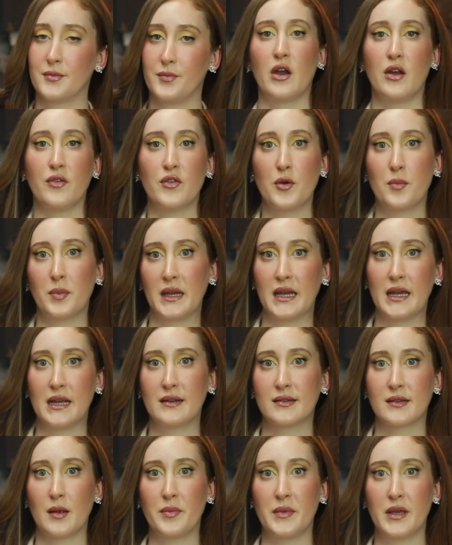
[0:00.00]
Now, if you're
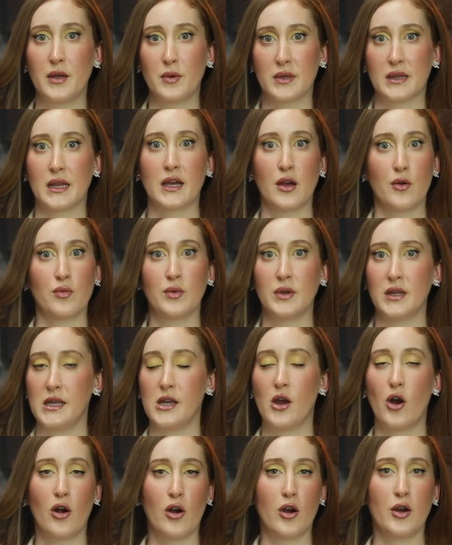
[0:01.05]
playing something with like a
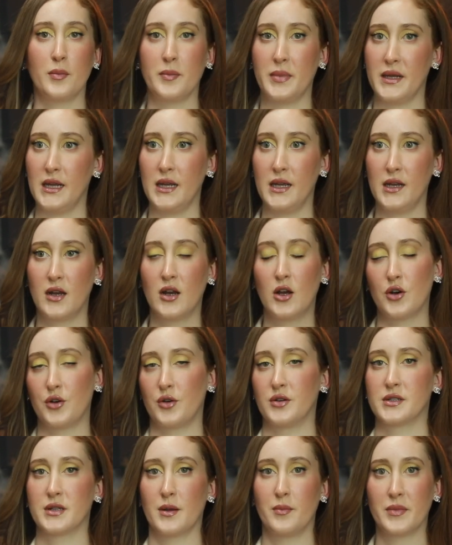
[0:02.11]
really hard beat
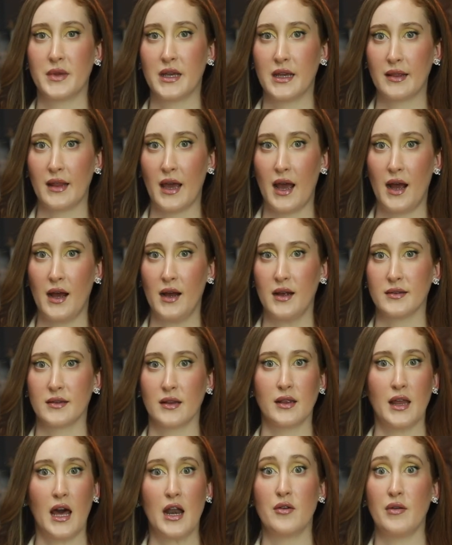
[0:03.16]
or something that has
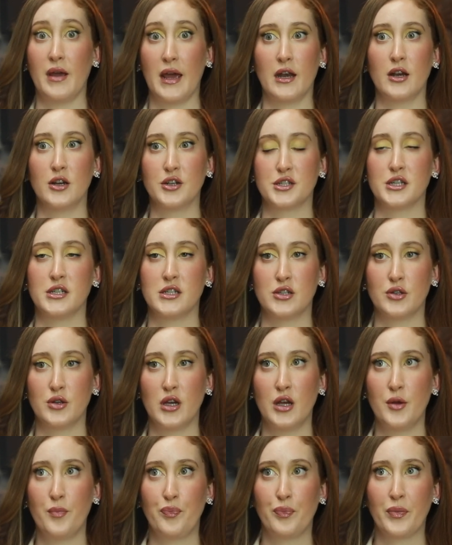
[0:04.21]
a lot of energy to
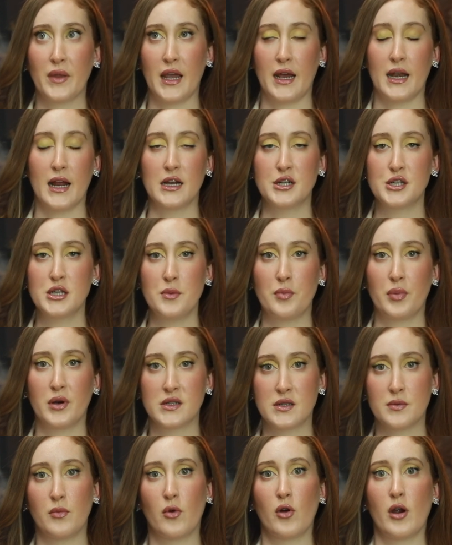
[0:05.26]
it, it actually
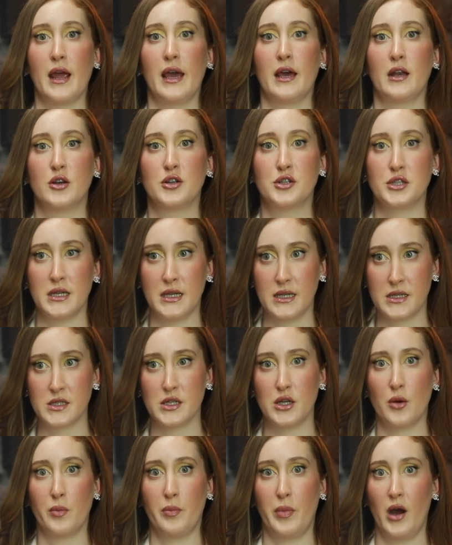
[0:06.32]
puts more energy
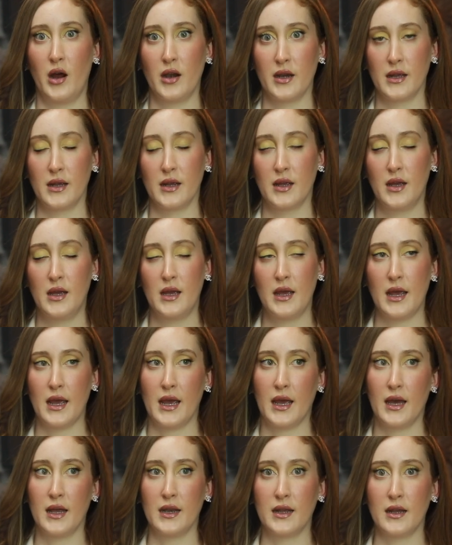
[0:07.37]
into your body,
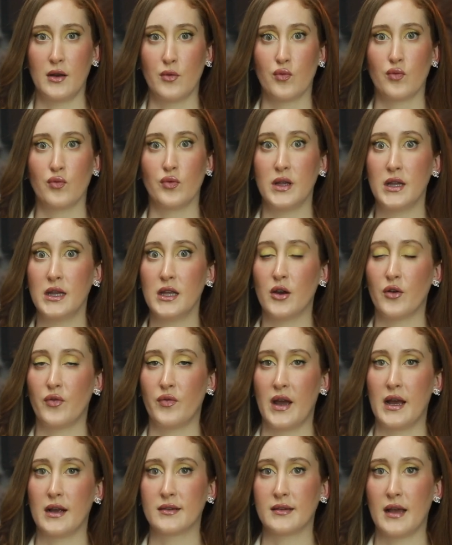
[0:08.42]
and it really
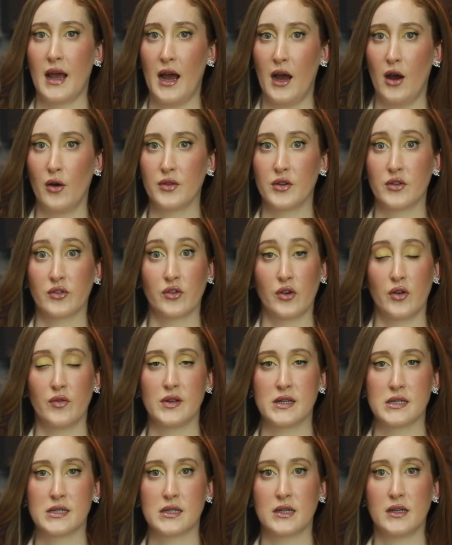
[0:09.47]
affects how the
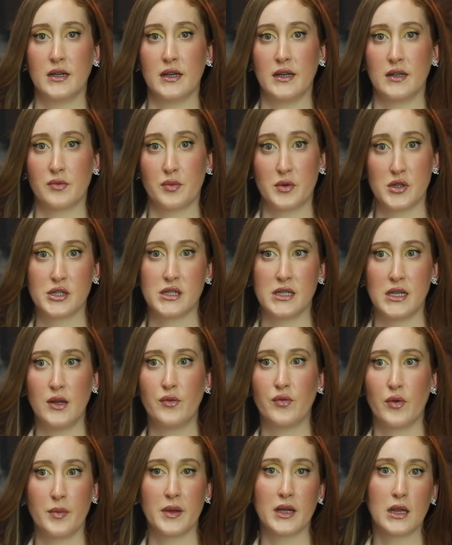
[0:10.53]
service is
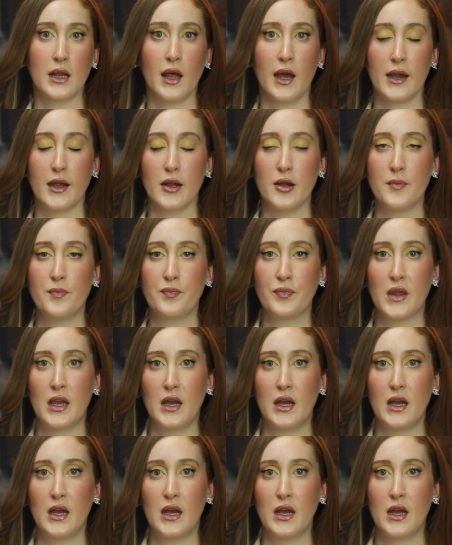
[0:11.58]
perceived the client.